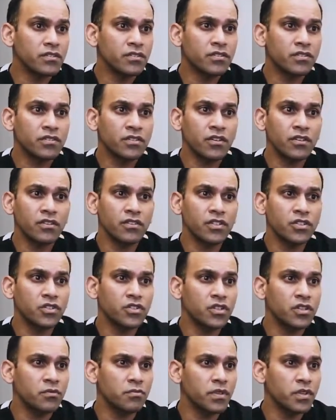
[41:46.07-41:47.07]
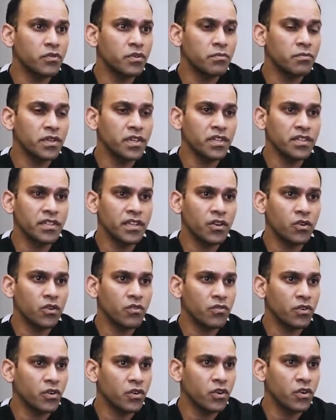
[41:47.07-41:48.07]
certainly shouldn't be repeating that
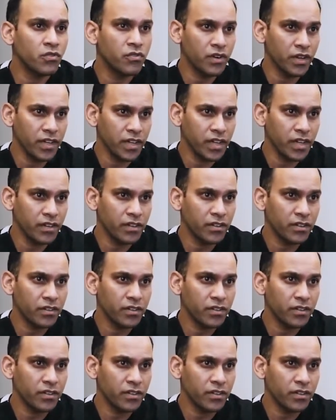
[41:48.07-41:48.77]
over and over again.